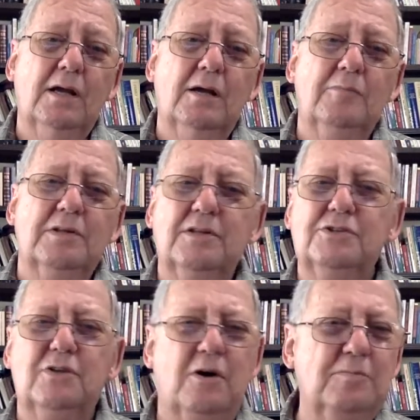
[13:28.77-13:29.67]
But the
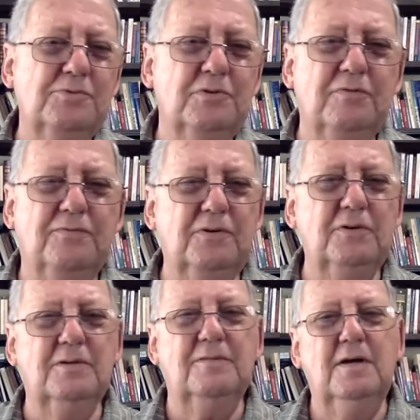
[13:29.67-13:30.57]
Psalms are
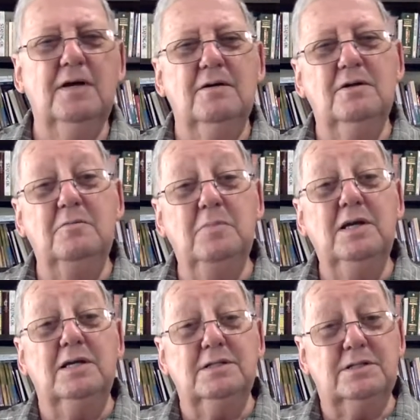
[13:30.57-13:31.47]
full of
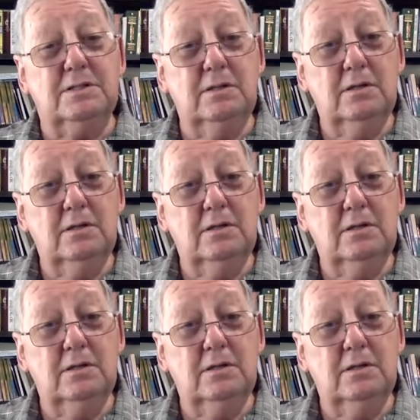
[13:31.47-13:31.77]
laments,